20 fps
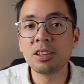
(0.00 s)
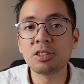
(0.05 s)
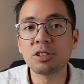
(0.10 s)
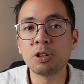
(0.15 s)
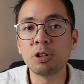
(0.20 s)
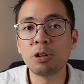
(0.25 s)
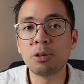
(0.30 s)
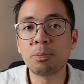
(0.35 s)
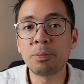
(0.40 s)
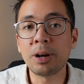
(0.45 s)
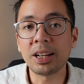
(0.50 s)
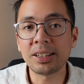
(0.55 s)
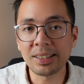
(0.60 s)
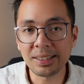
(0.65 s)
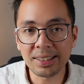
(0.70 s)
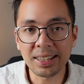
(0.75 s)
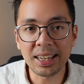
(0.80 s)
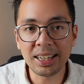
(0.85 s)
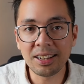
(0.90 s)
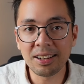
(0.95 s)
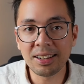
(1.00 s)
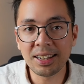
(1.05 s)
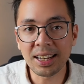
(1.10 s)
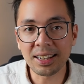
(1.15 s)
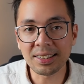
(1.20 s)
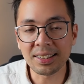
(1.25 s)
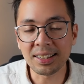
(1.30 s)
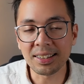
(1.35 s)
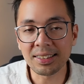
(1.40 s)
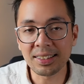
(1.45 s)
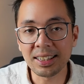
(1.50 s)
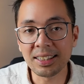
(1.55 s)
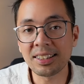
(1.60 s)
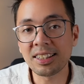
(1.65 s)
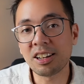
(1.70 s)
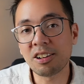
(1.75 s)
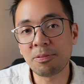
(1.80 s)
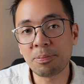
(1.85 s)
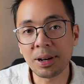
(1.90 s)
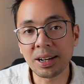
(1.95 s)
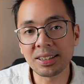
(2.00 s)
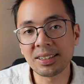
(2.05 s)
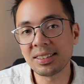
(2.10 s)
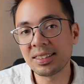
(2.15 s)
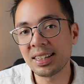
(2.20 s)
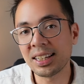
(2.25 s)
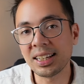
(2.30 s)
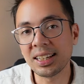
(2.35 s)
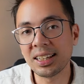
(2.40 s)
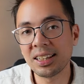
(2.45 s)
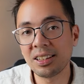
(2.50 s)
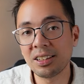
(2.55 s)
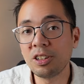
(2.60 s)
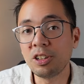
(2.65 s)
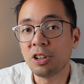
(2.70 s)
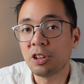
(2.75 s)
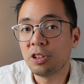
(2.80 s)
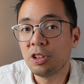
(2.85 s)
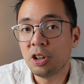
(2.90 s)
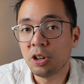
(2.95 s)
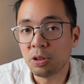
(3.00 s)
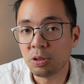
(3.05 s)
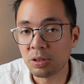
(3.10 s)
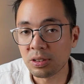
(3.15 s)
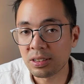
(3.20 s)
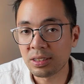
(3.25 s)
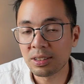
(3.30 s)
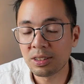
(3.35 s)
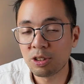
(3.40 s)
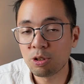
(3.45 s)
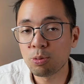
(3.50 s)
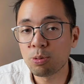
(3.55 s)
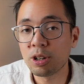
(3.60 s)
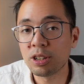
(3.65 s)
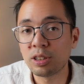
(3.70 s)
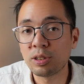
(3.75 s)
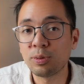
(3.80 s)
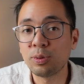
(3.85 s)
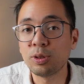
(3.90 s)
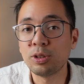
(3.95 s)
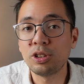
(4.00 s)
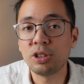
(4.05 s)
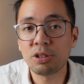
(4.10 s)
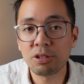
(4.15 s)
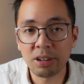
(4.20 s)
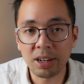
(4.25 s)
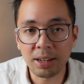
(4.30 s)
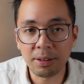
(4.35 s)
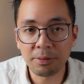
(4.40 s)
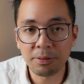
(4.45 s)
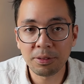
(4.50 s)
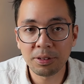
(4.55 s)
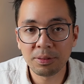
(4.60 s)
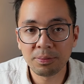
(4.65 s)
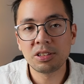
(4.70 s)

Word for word: So practicing your yeses instead of practicing your no's towards foods you crave.